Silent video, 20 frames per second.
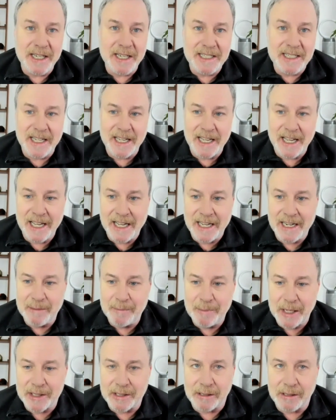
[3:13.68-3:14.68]
needs a
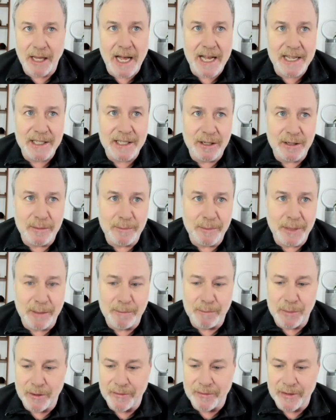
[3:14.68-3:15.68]
hit because their last two big
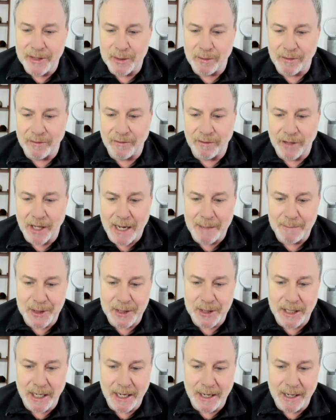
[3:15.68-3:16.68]
movies were
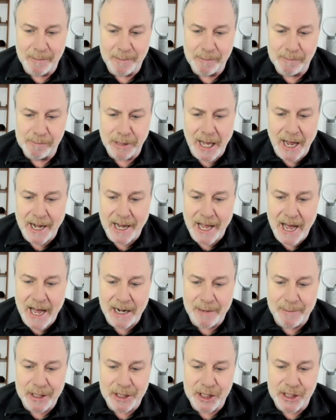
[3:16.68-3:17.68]
flops, Black
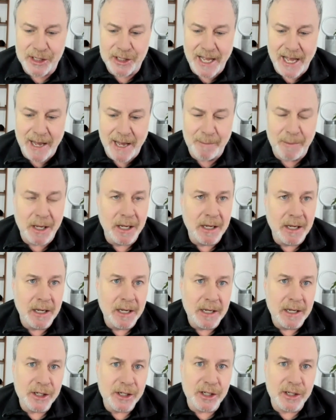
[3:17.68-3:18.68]
Adam and Shazam.
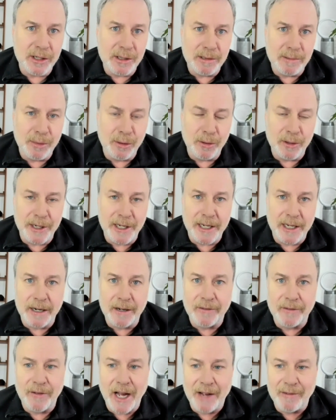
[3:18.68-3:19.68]
Two pulled in
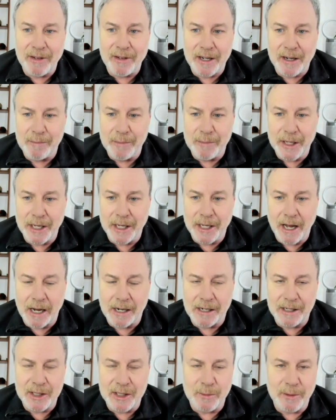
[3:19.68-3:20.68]
under $500 million
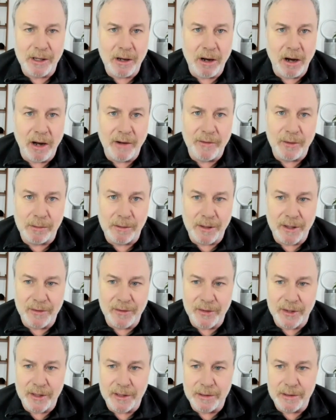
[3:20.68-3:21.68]
with awful
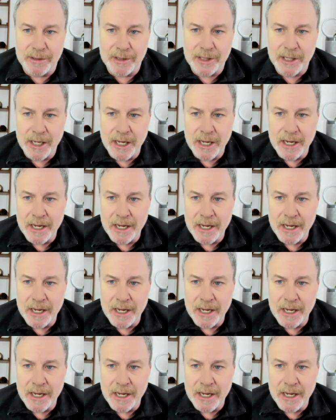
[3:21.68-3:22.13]
reviews.